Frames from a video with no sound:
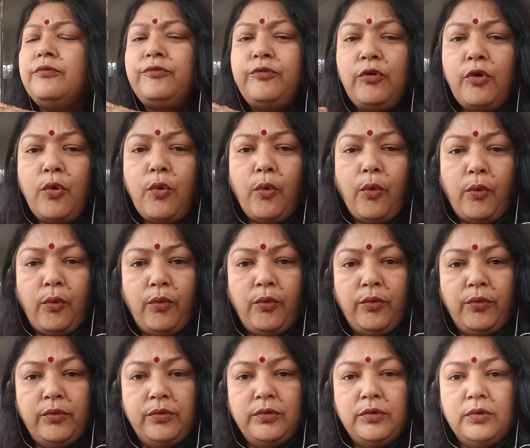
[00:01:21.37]
flow
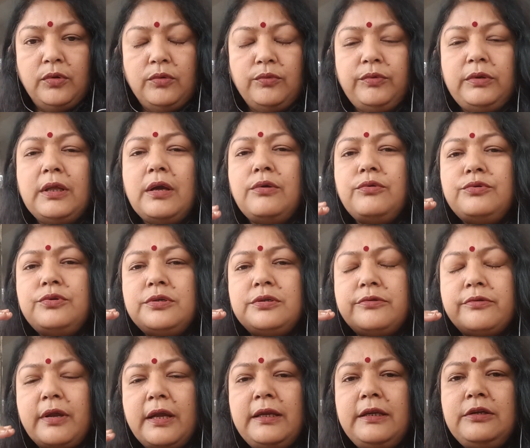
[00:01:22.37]
without
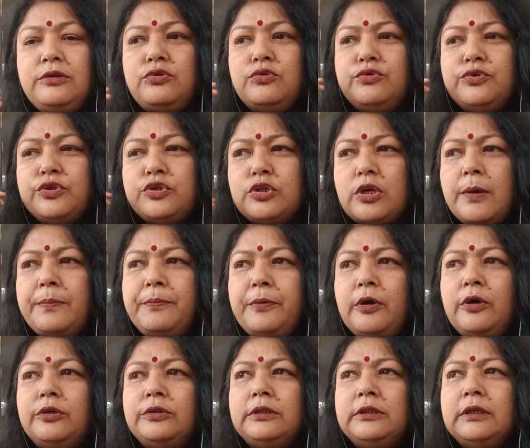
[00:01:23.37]
trying to stop
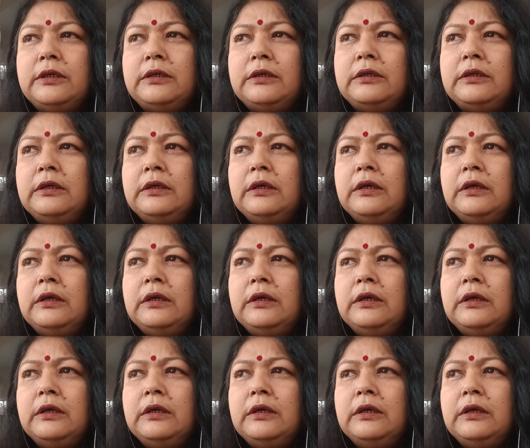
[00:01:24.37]
on the